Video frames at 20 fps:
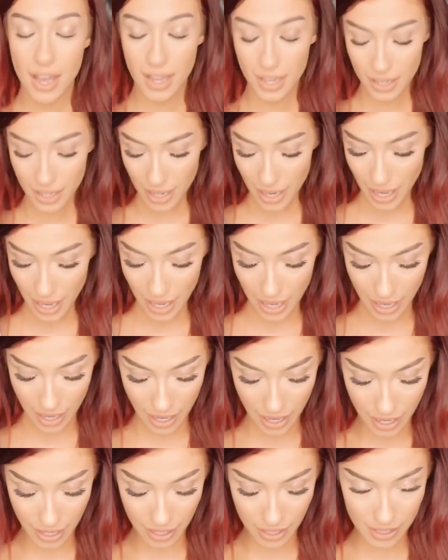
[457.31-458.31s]
on
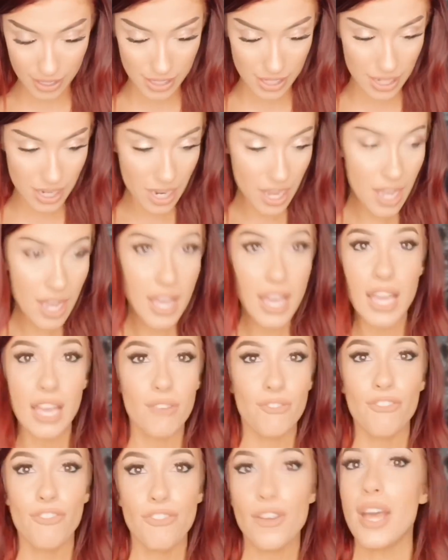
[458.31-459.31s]
and
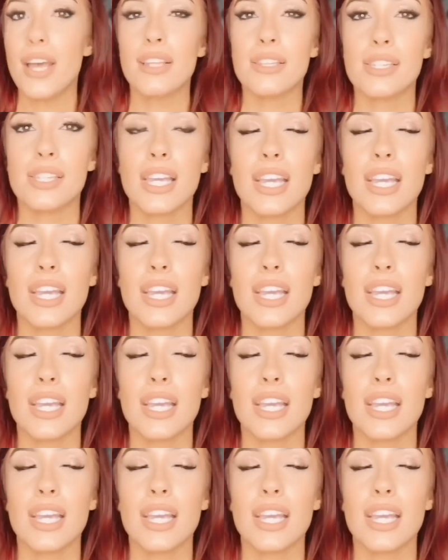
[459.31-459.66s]
it fits.